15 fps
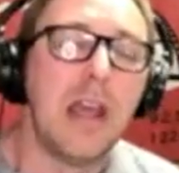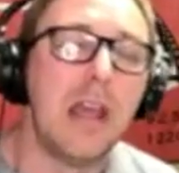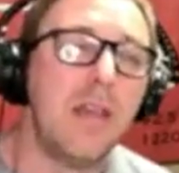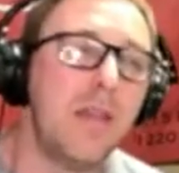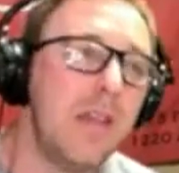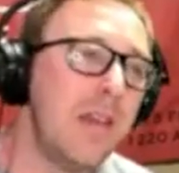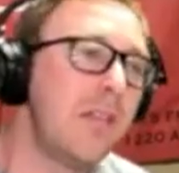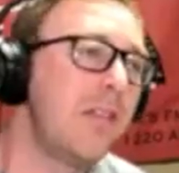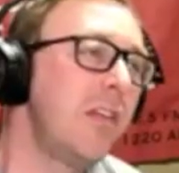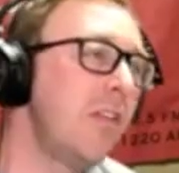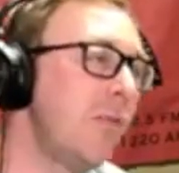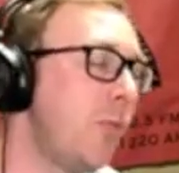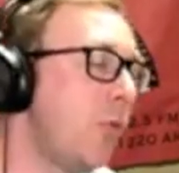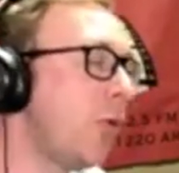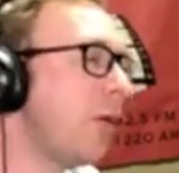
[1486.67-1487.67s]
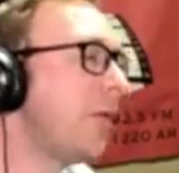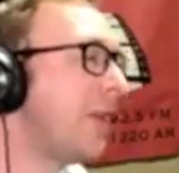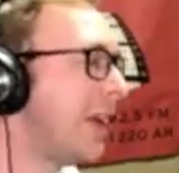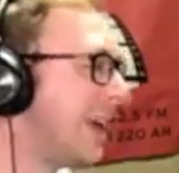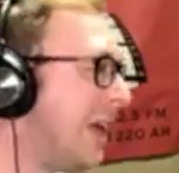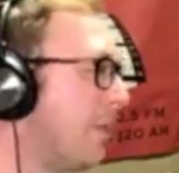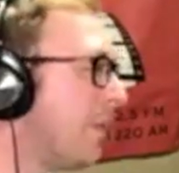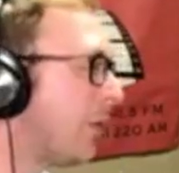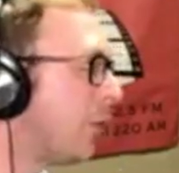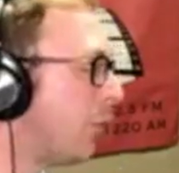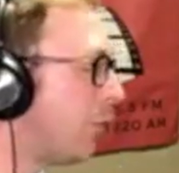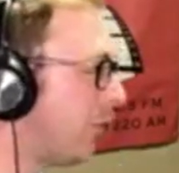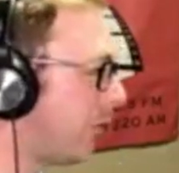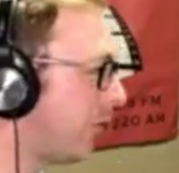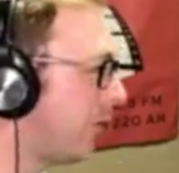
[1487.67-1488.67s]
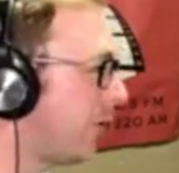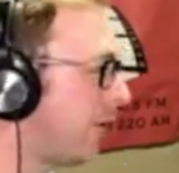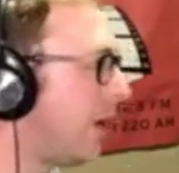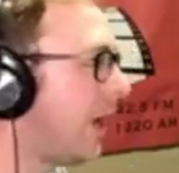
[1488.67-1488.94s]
And this is more of the chemicals